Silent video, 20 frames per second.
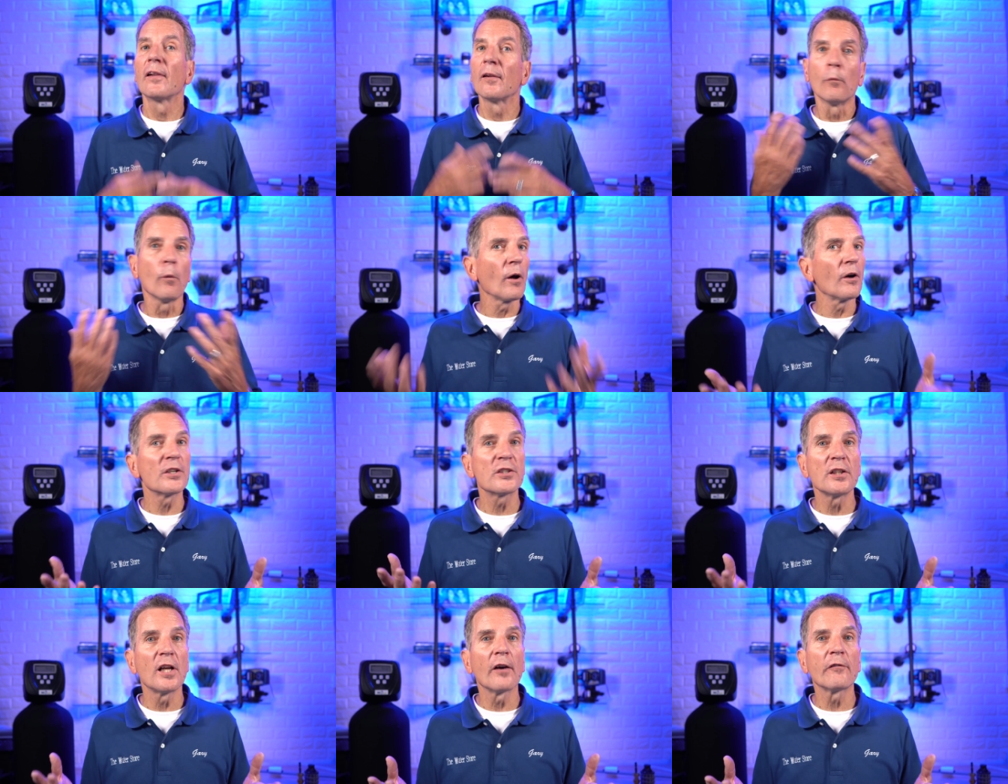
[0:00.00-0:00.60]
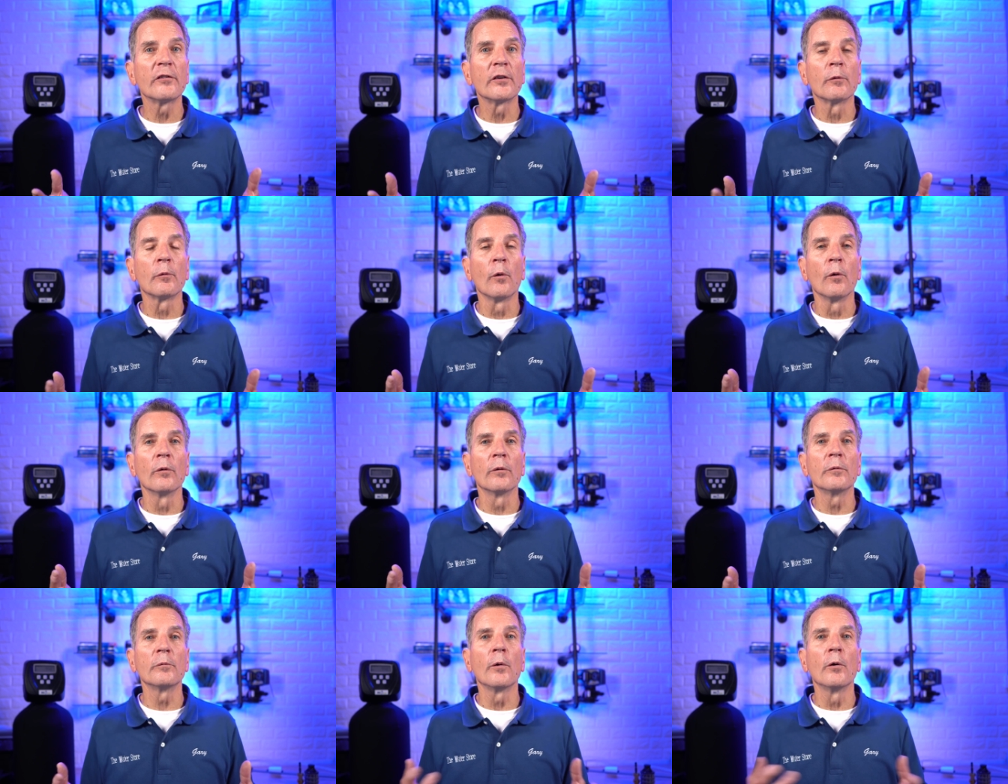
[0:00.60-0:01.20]
the water softener
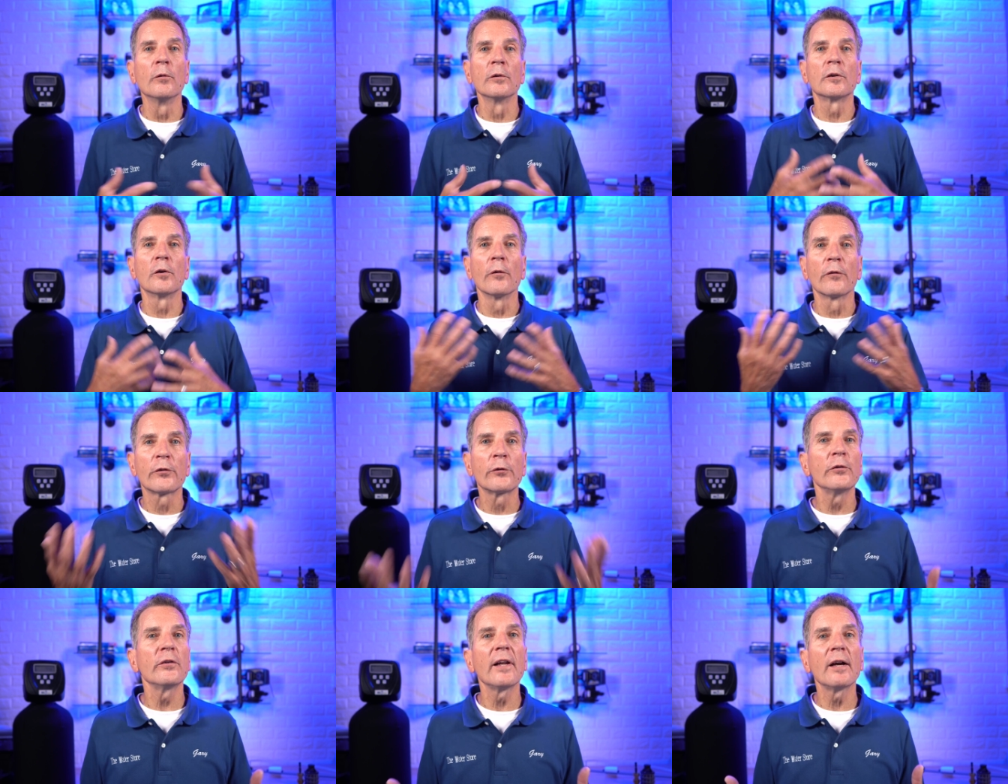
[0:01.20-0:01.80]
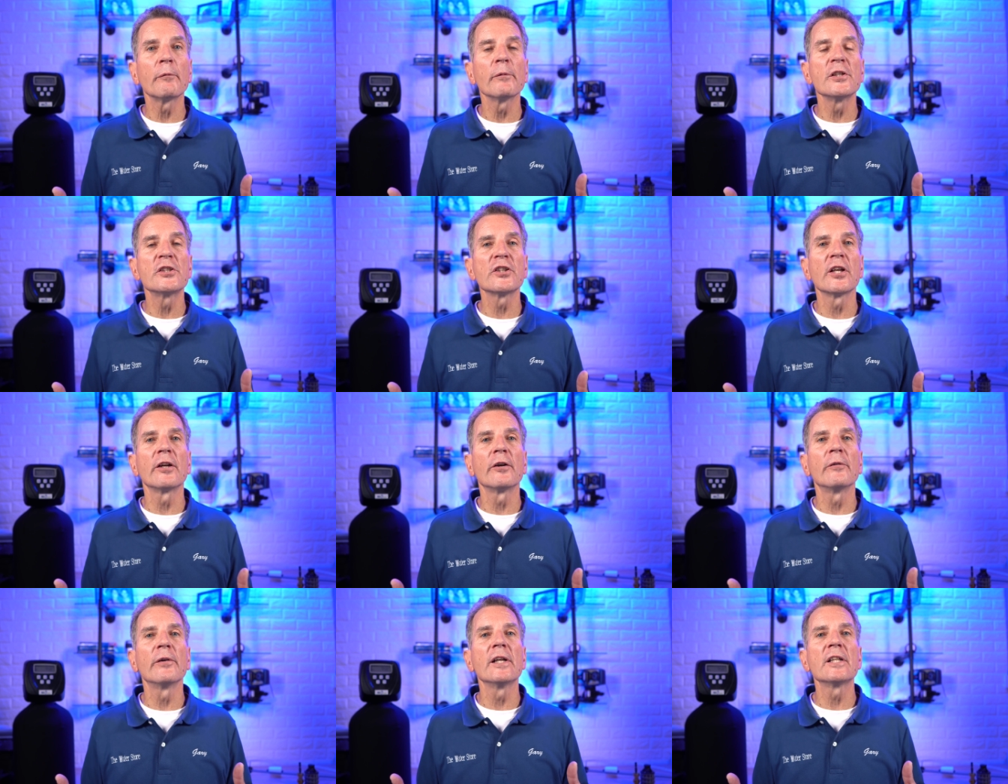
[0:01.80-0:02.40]
won't, won't go through that
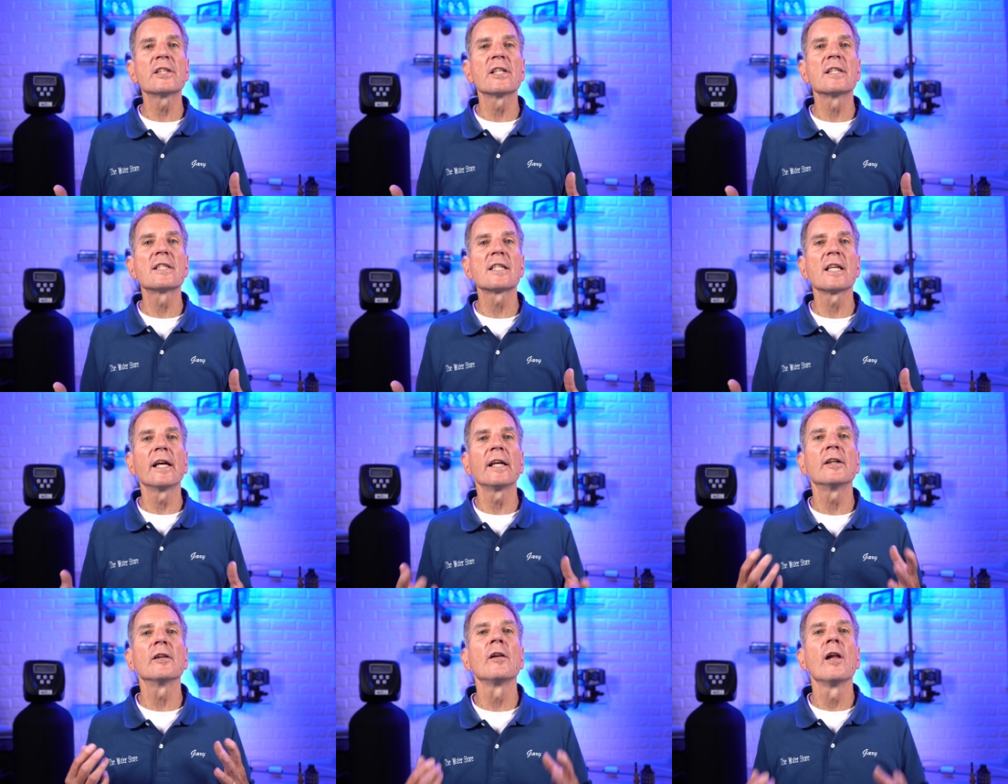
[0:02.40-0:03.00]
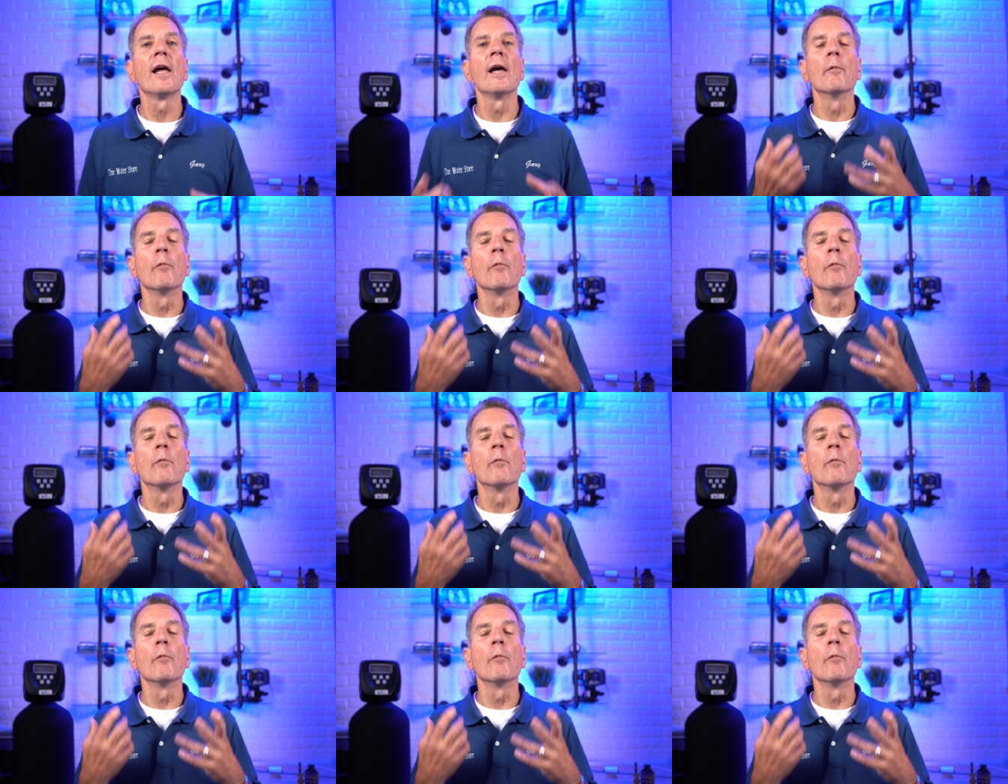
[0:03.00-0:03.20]
regeneration cycle.